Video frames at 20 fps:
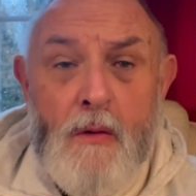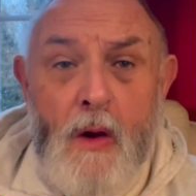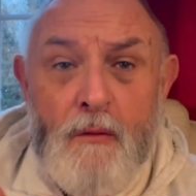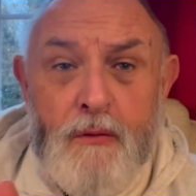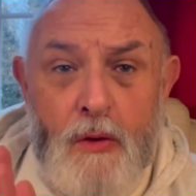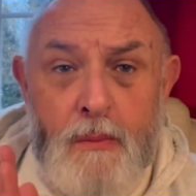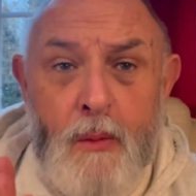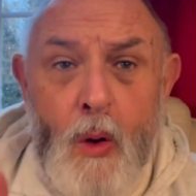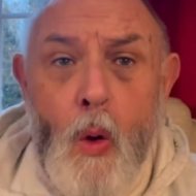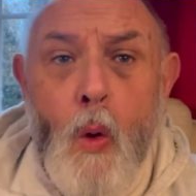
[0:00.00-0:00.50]

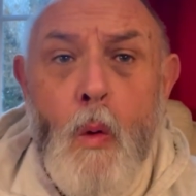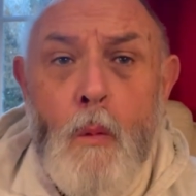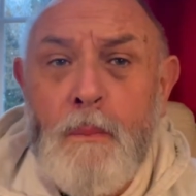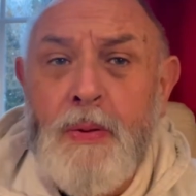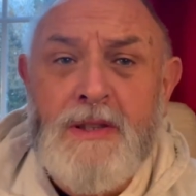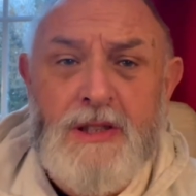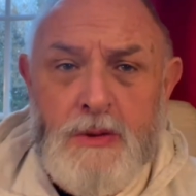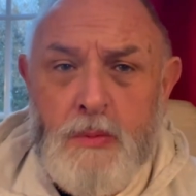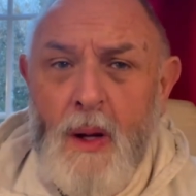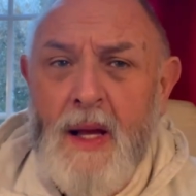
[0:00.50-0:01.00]
from all
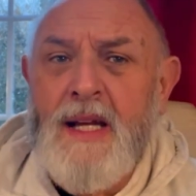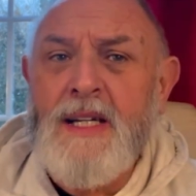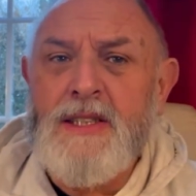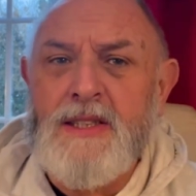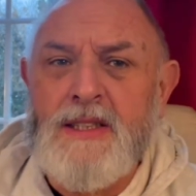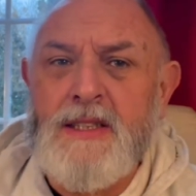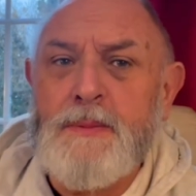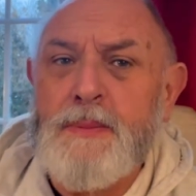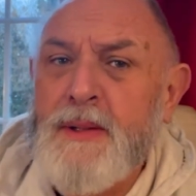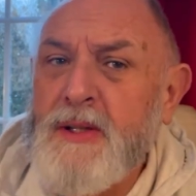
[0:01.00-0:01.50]

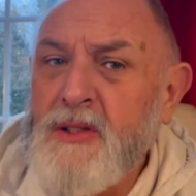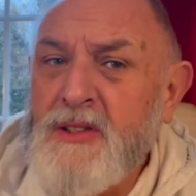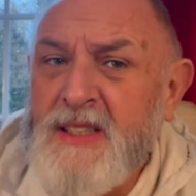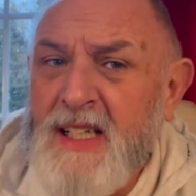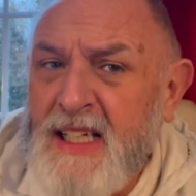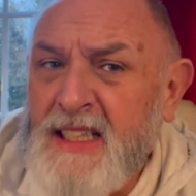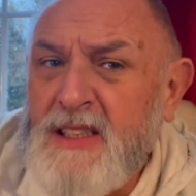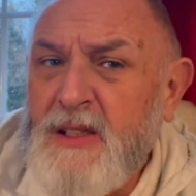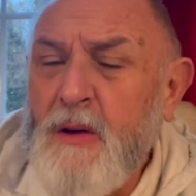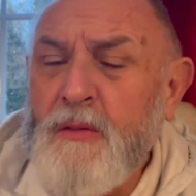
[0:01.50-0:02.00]
persuasions, because
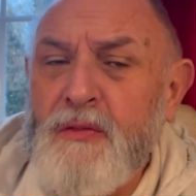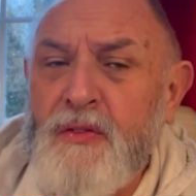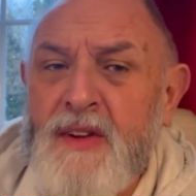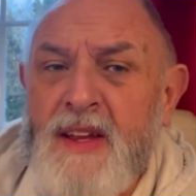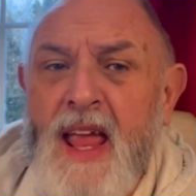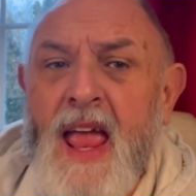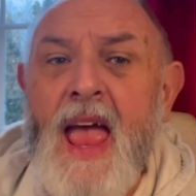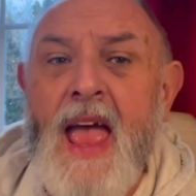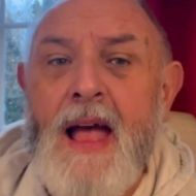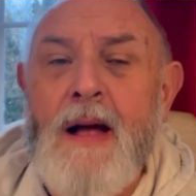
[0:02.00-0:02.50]
let's not
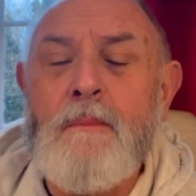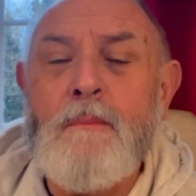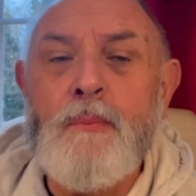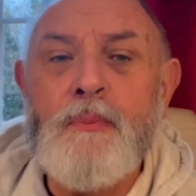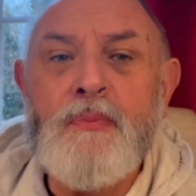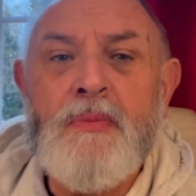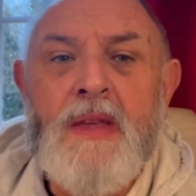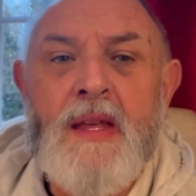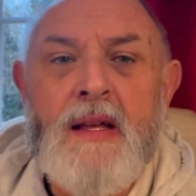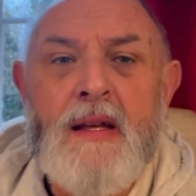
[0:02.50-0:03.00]
forget
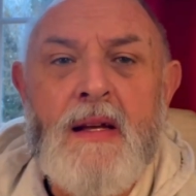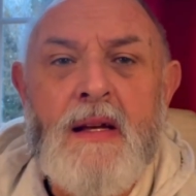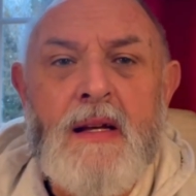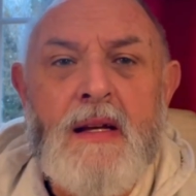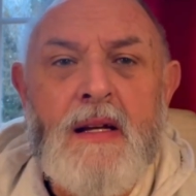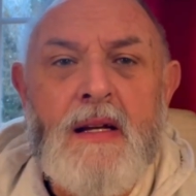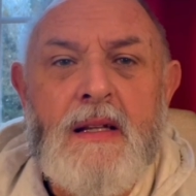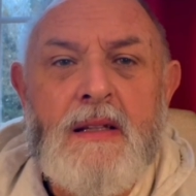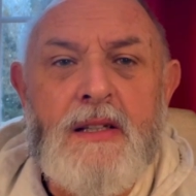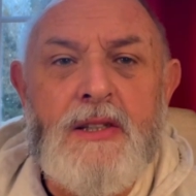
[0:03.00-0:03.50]

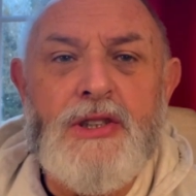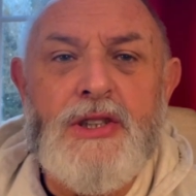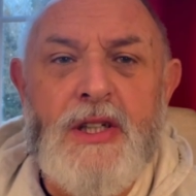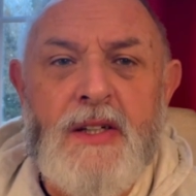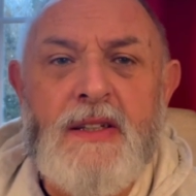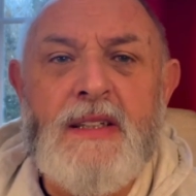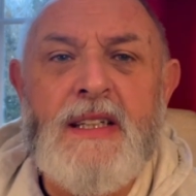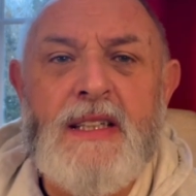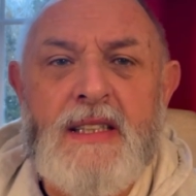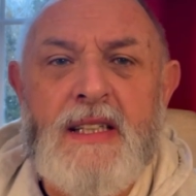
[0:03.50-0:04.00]
that
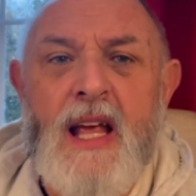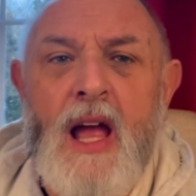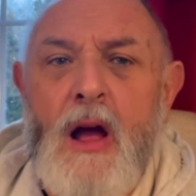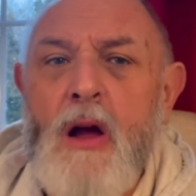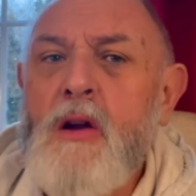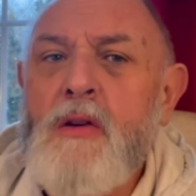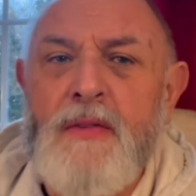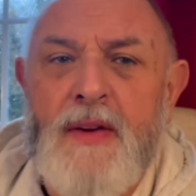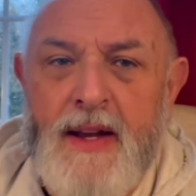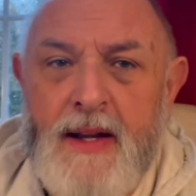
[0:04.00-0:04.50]
during this
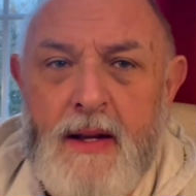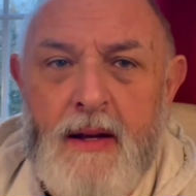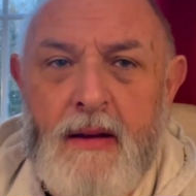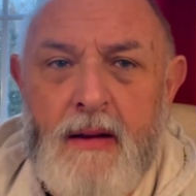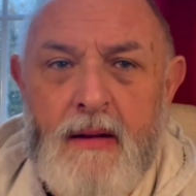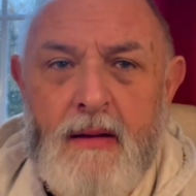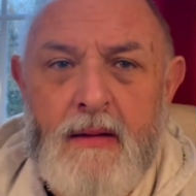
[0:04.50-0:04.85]
COVID,